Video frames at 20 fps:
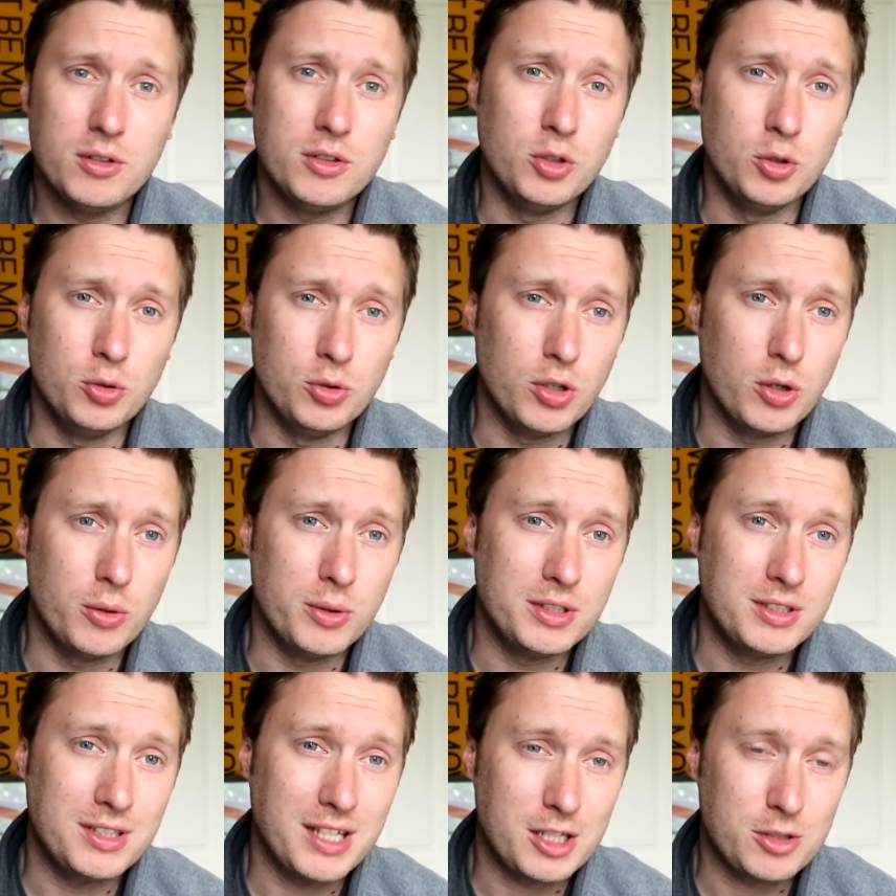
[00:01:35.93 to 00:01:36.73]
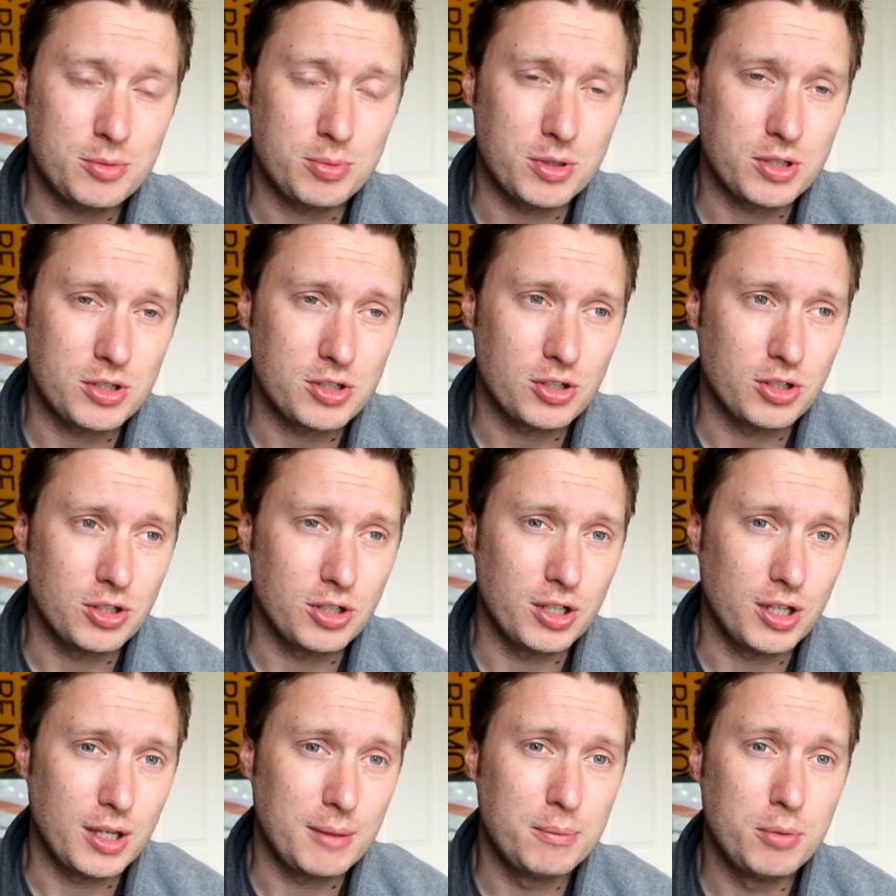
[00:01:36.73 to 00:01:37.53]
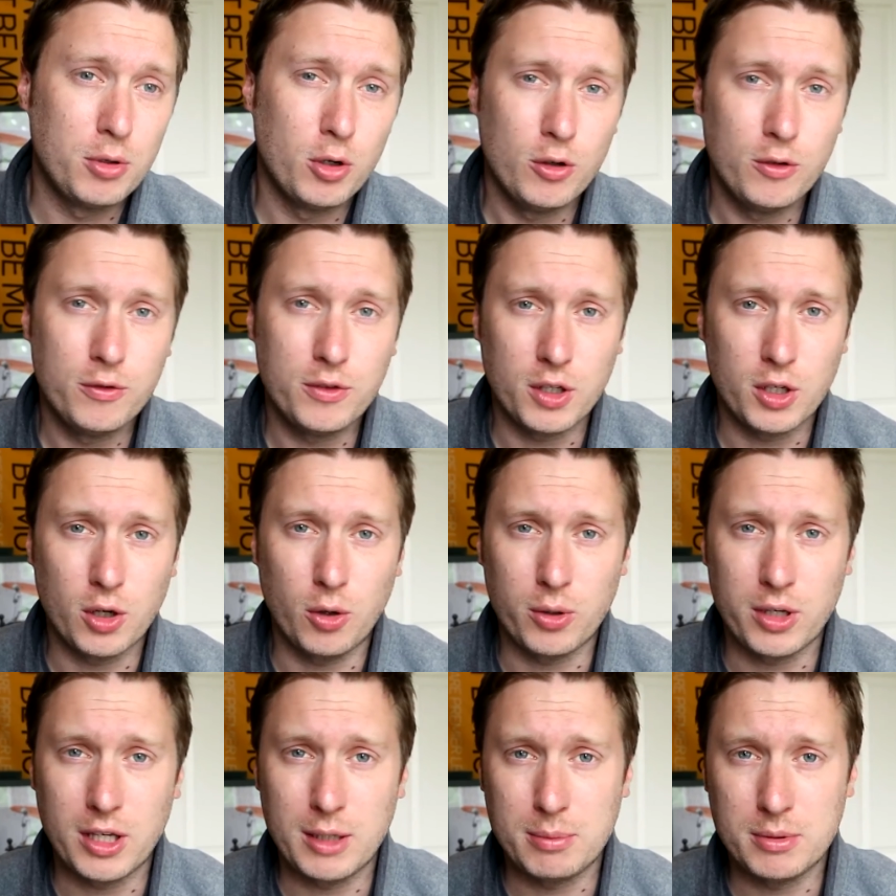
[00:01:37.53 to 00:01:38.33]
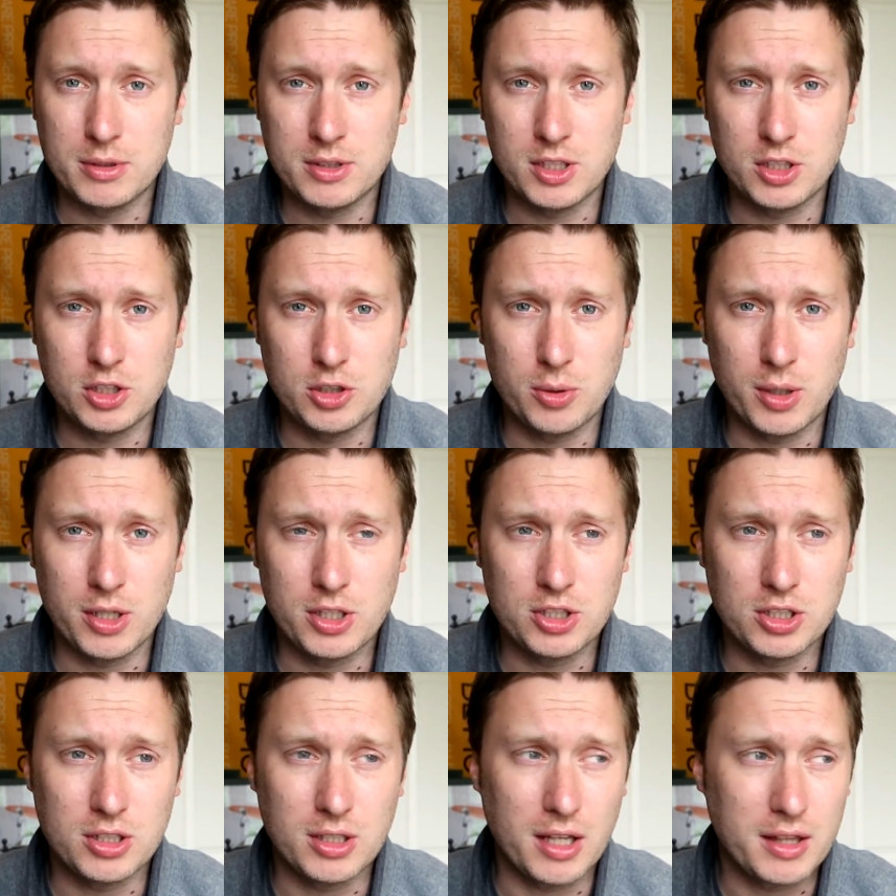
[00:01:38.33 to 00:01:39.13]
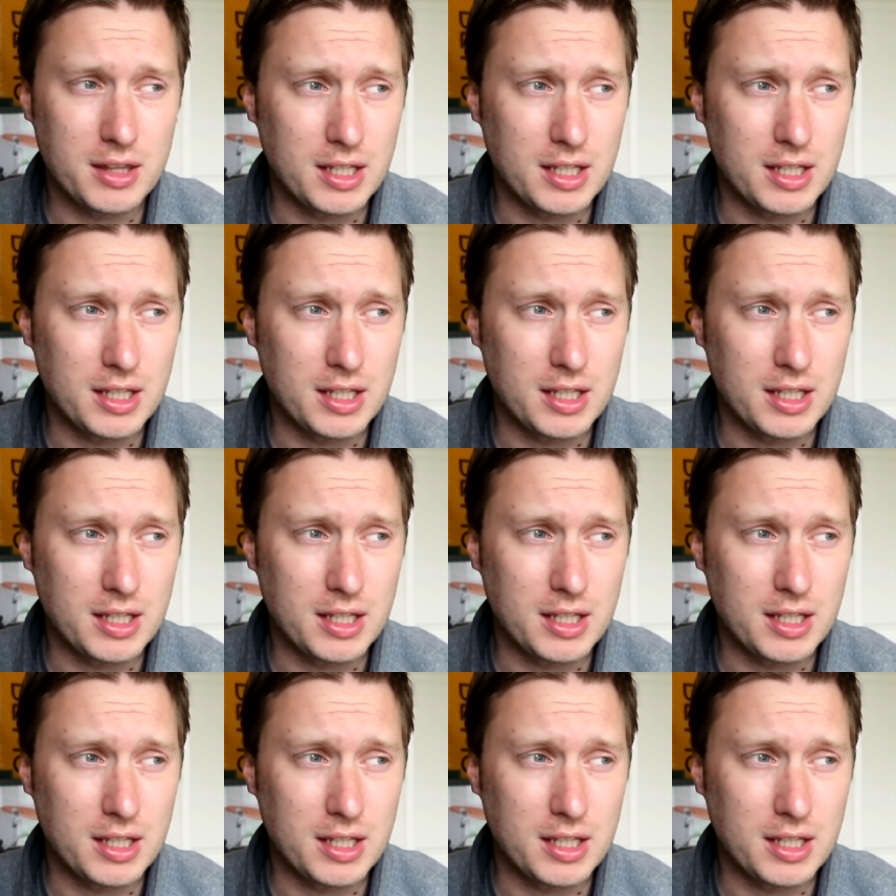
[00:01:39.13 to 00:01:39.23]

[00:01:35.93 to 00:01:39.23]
Nuno is desperate to improve the goalkeeping situation.